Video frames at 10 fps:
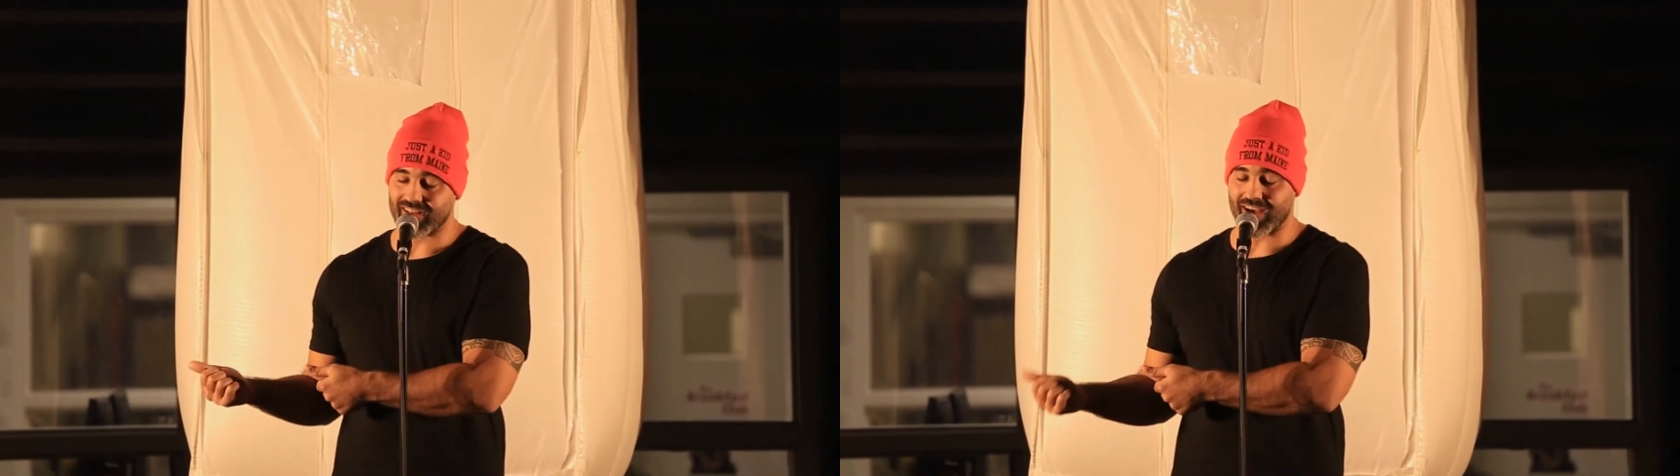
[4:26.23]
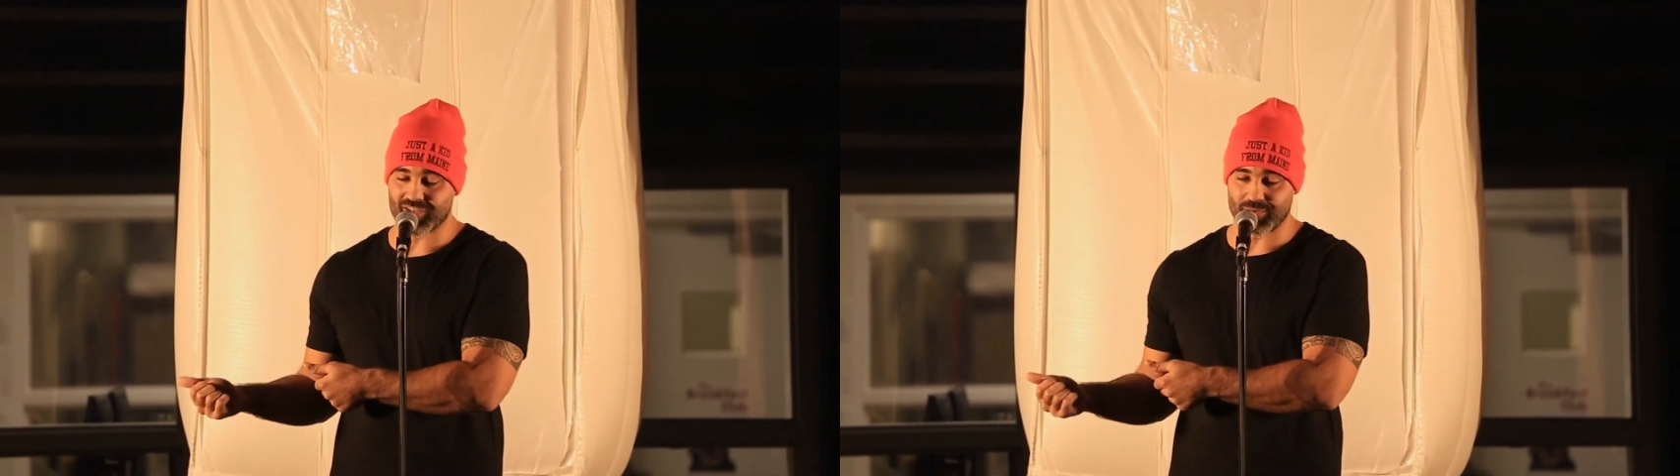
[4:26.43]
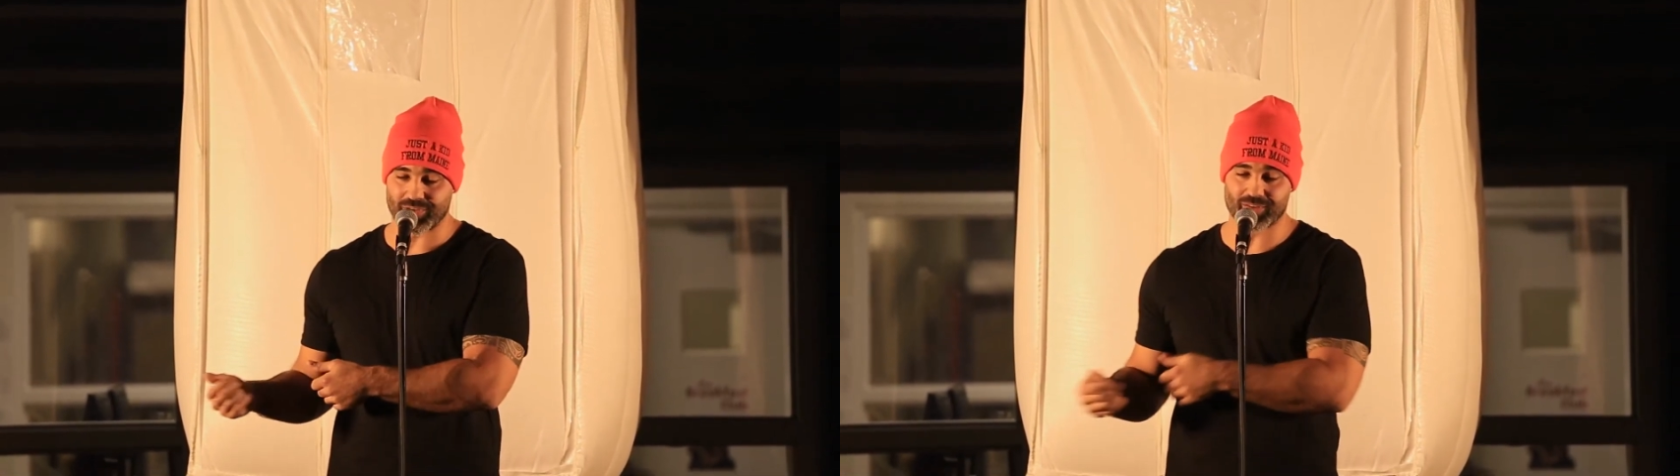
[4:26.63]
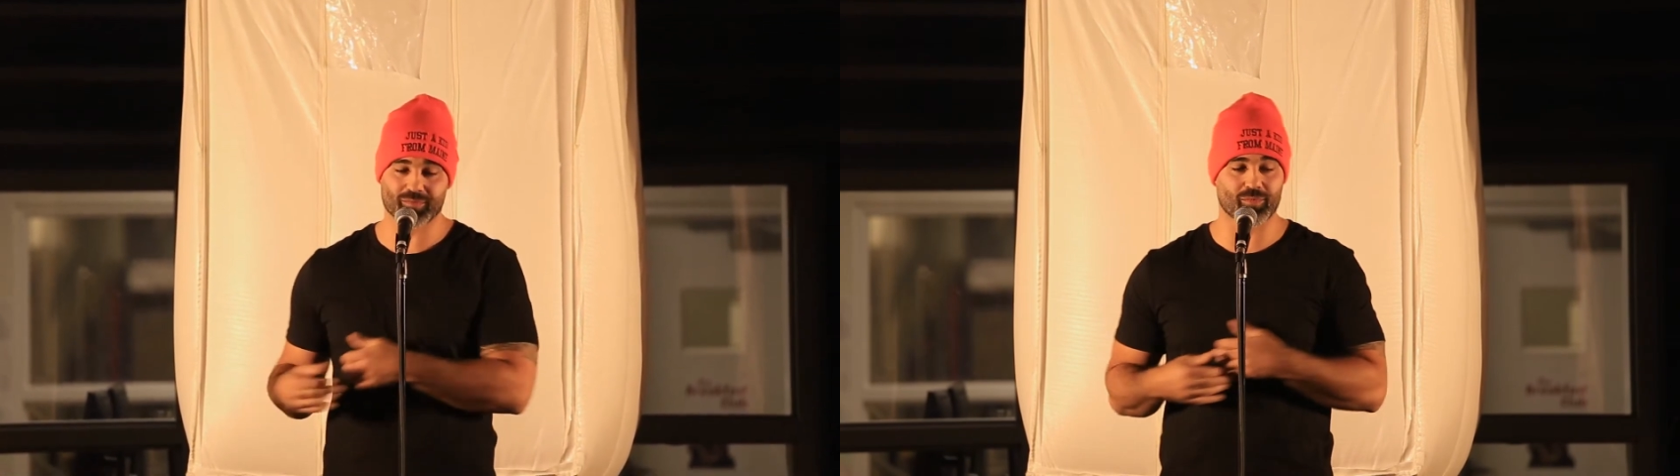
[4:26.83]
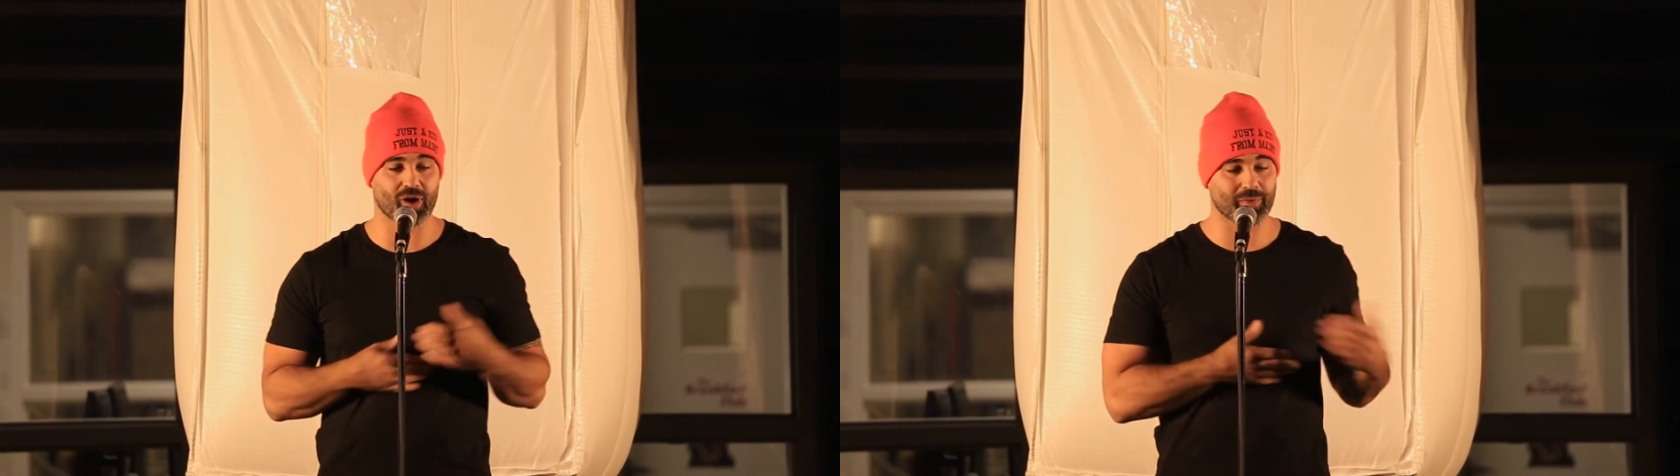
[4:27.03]
the hospital,
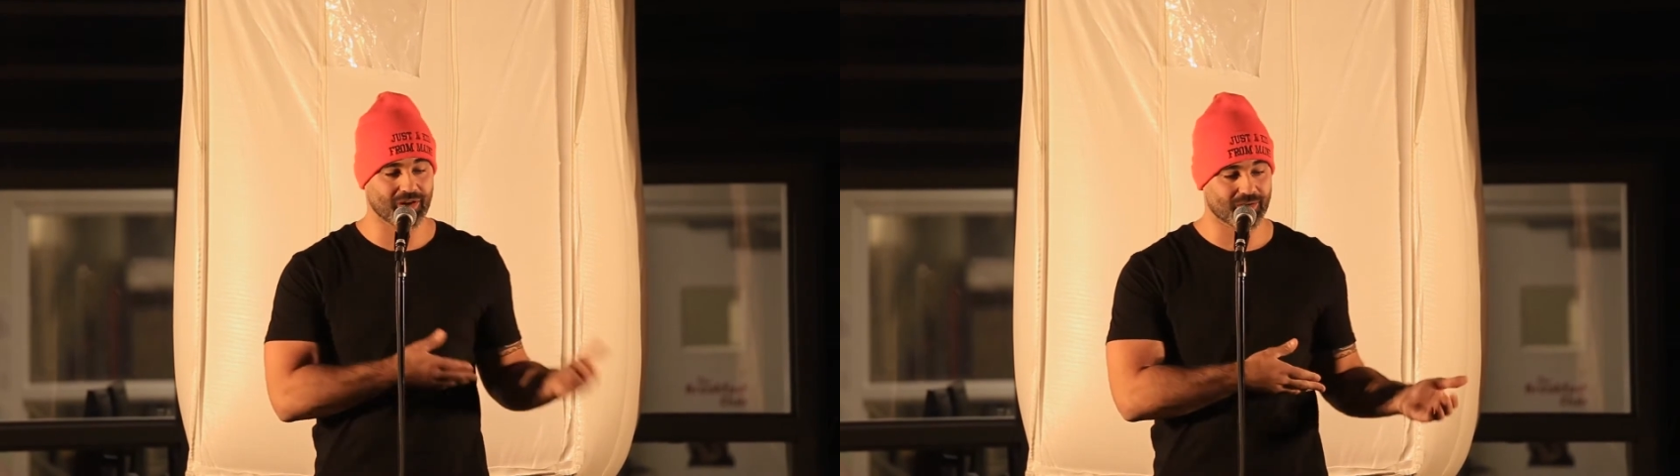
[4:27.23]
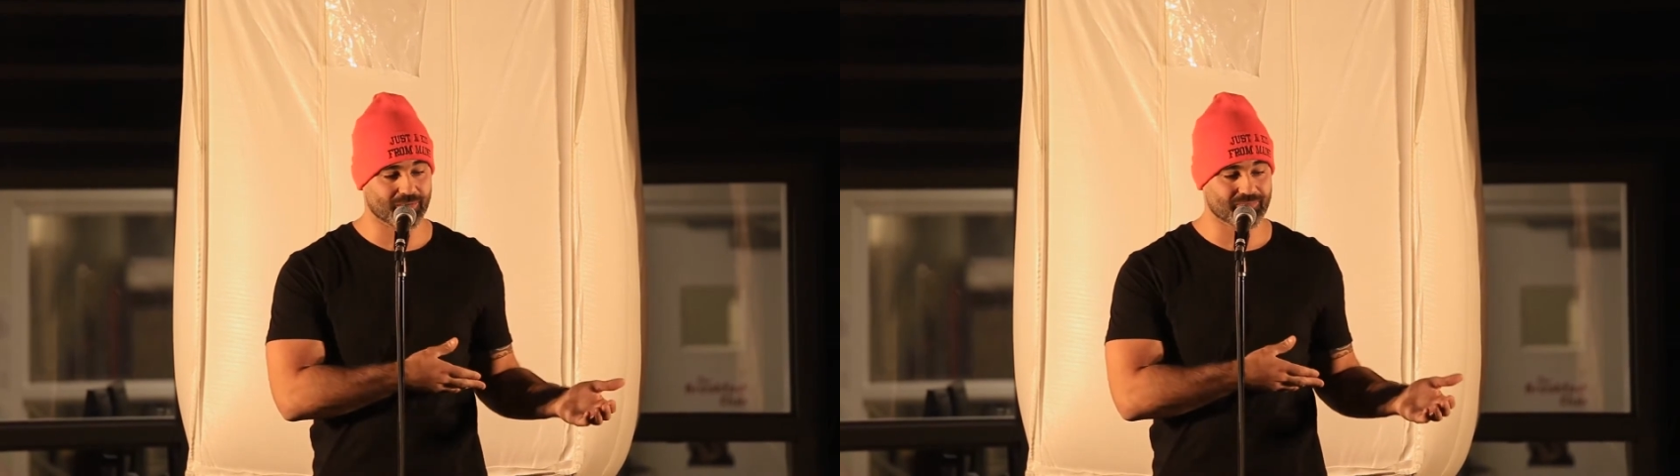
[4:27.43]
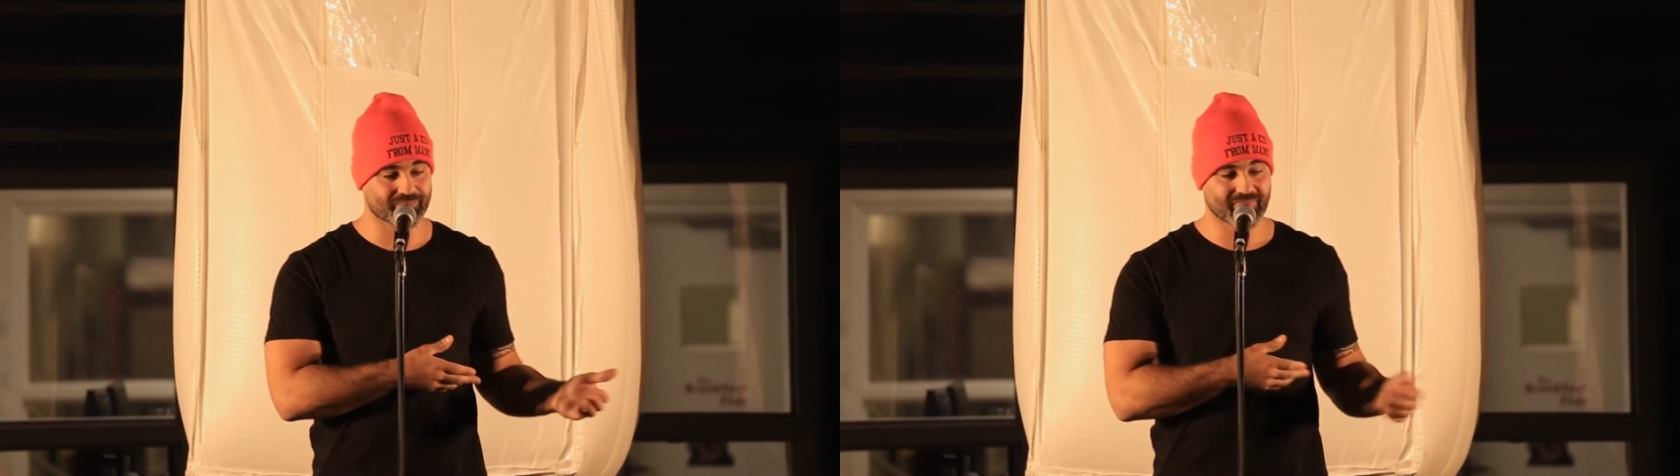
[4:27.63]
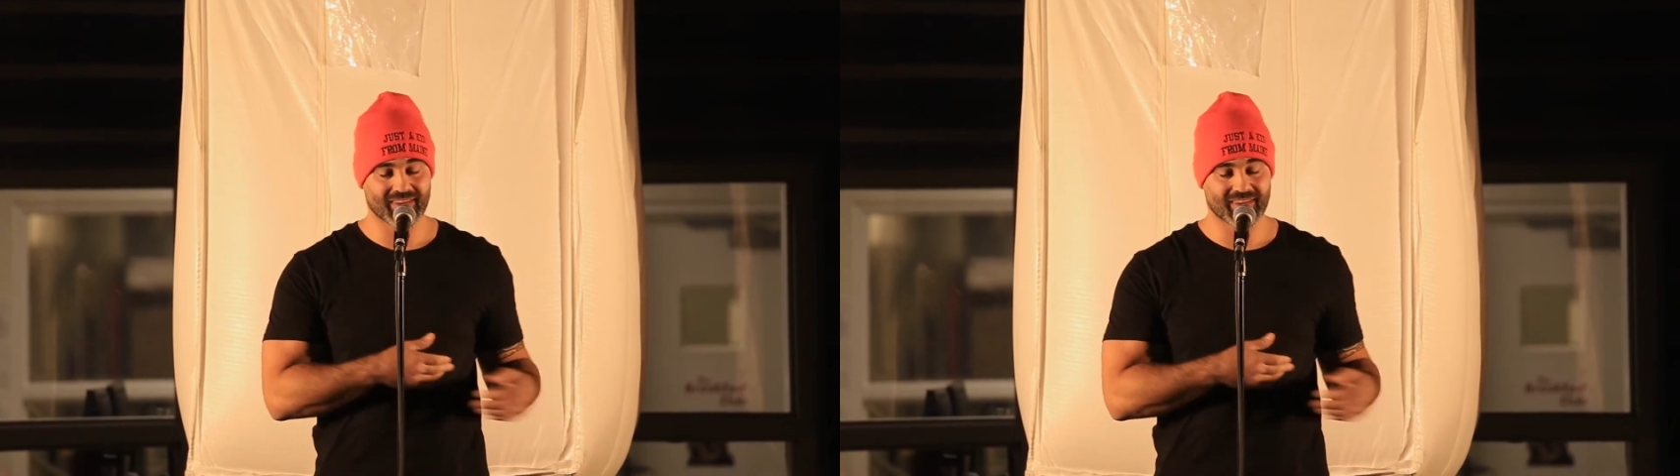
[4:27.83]
brought me home.